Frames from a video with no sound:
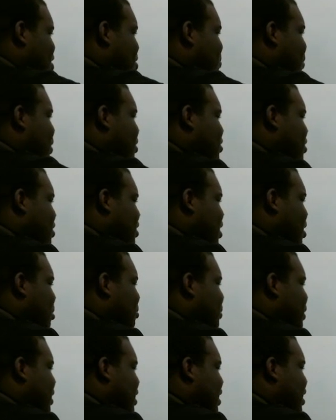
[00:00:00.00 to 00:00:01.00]
a new person
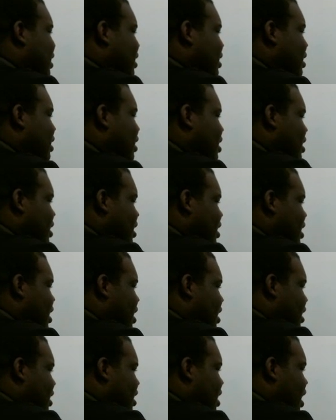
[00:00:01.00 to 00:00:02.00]
comes in,
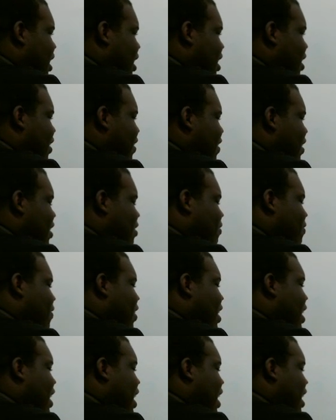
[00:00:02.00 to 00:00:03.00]
they go and
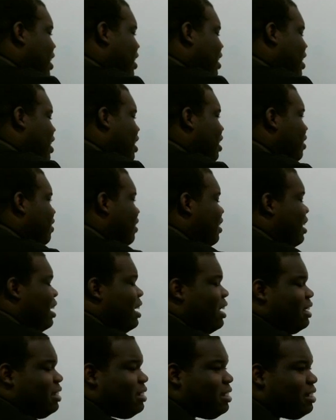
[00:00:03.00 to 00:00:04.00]
wait at the end of the
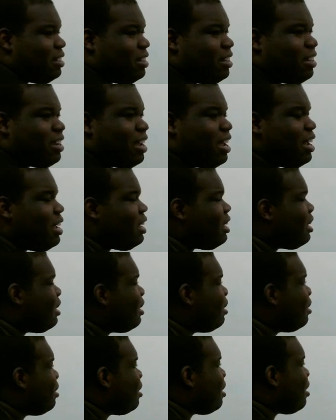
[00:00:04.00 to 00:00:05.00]
line. Okay,
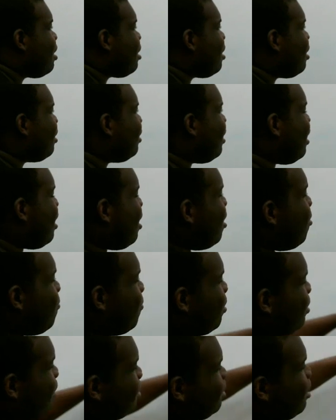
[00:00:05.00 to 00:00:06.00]

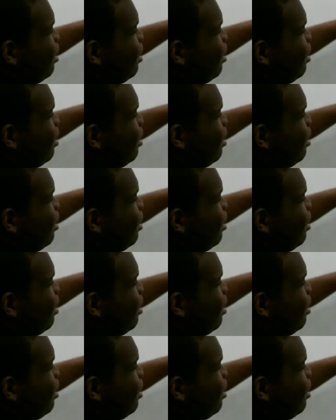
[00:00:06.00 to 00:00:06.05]
and when the